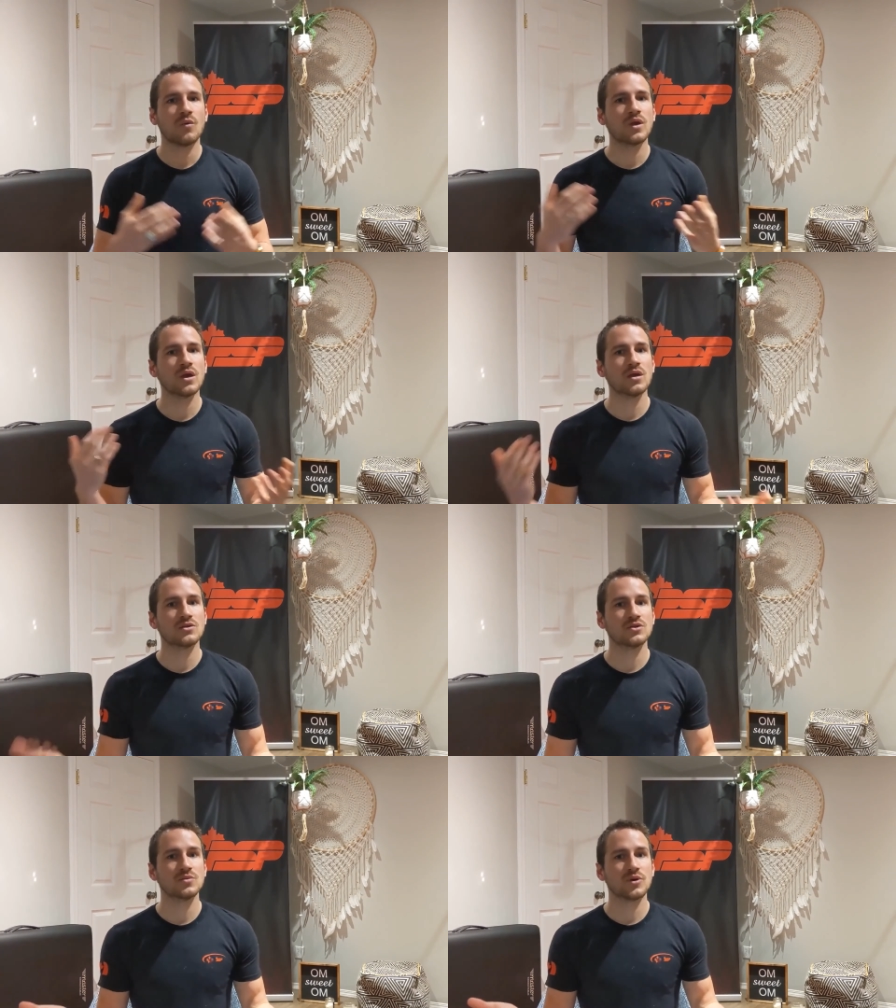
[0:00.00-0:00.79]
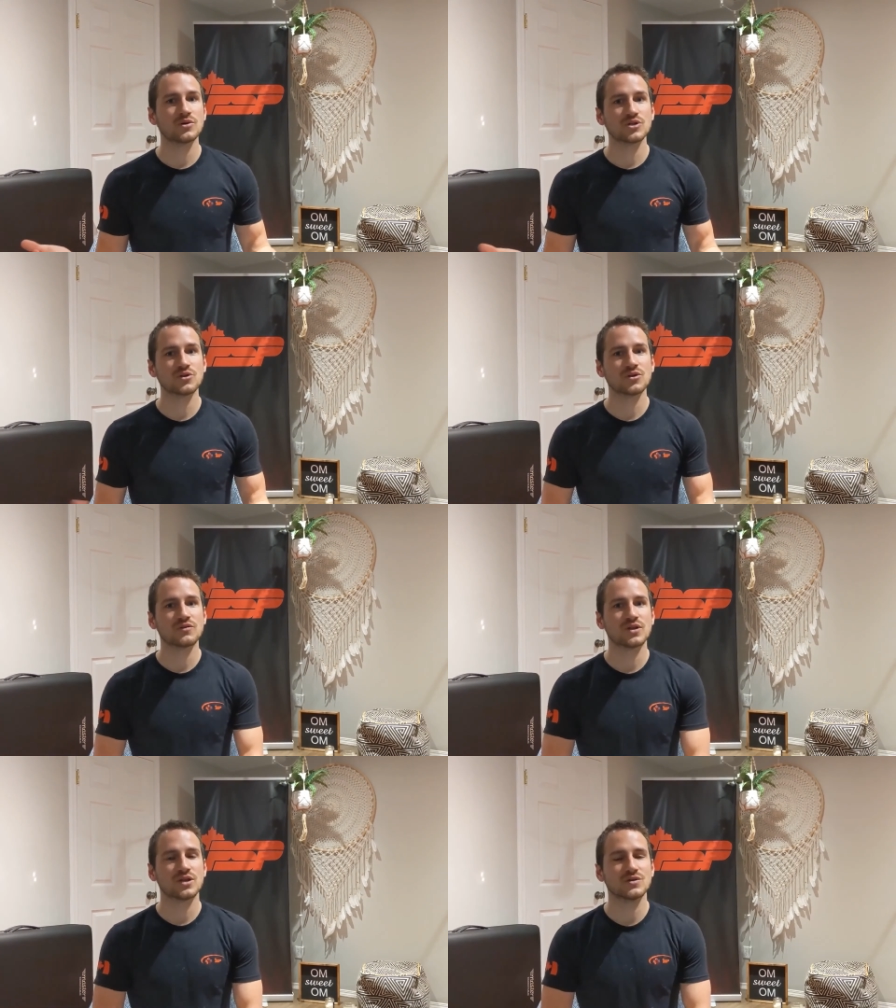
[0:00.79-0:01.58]
We do post yoga
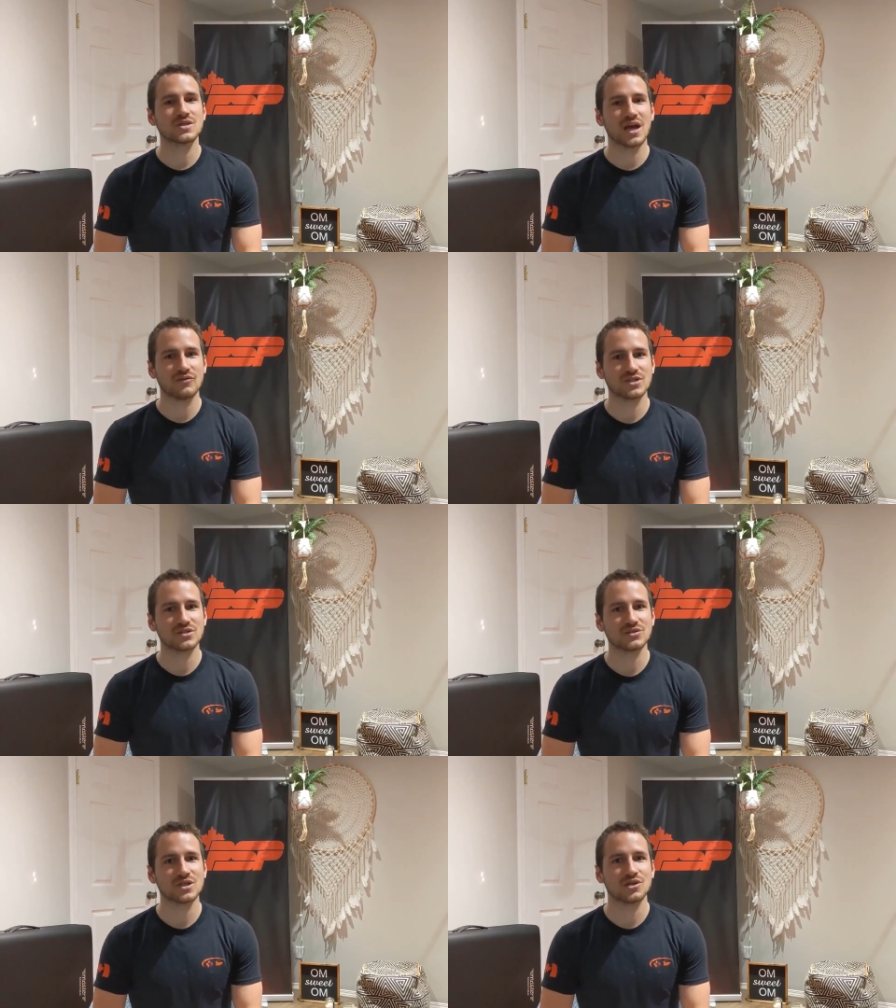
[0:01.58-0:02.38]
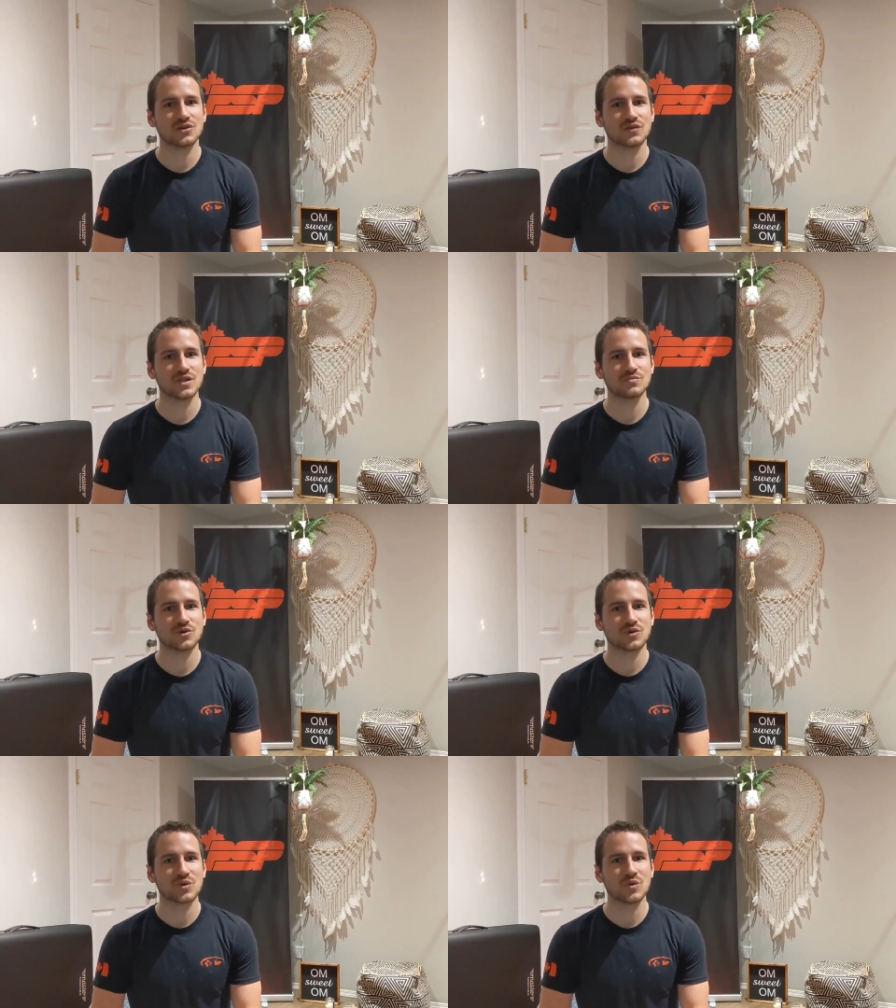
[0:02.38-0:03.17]
videos every single day on our
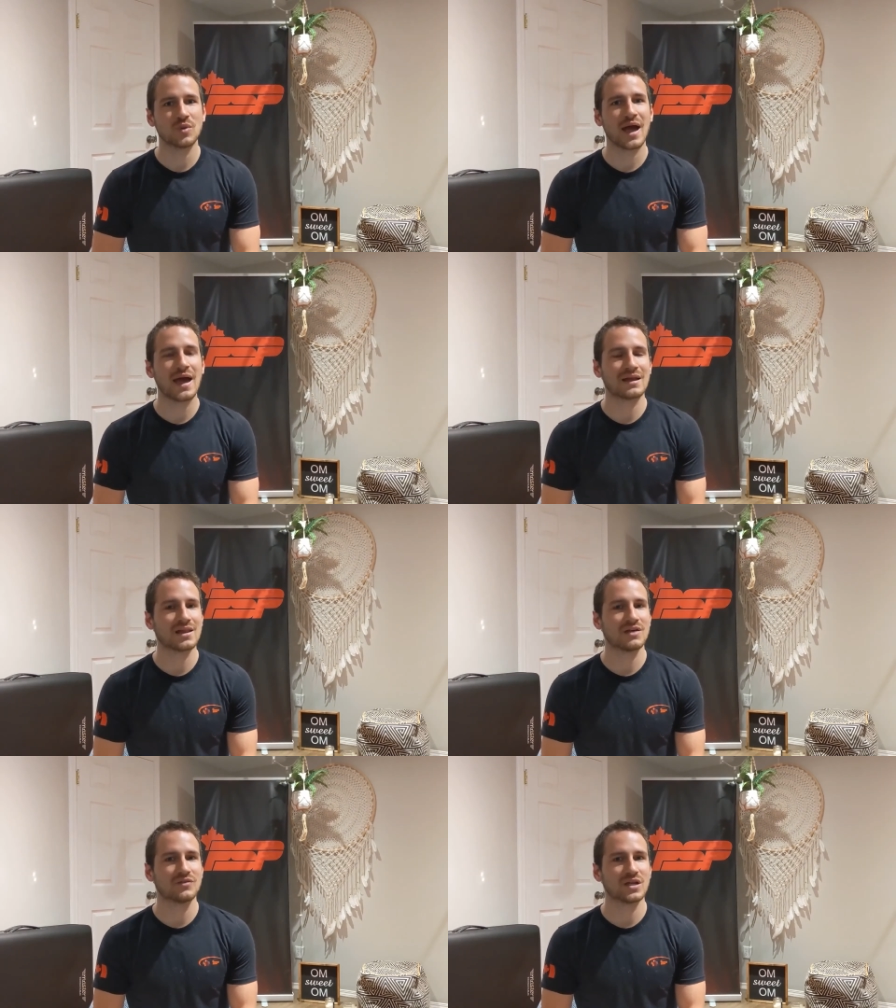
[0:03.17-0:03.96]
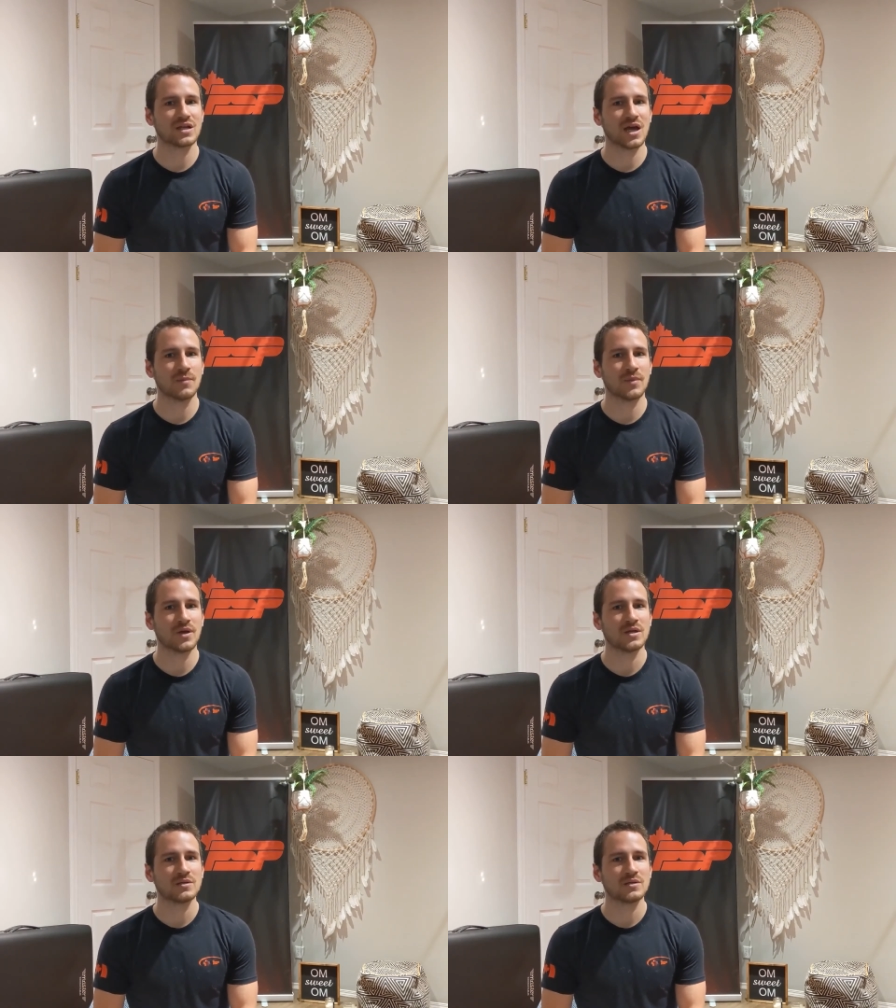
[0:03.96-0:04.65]
Facebook group at 11 a.m.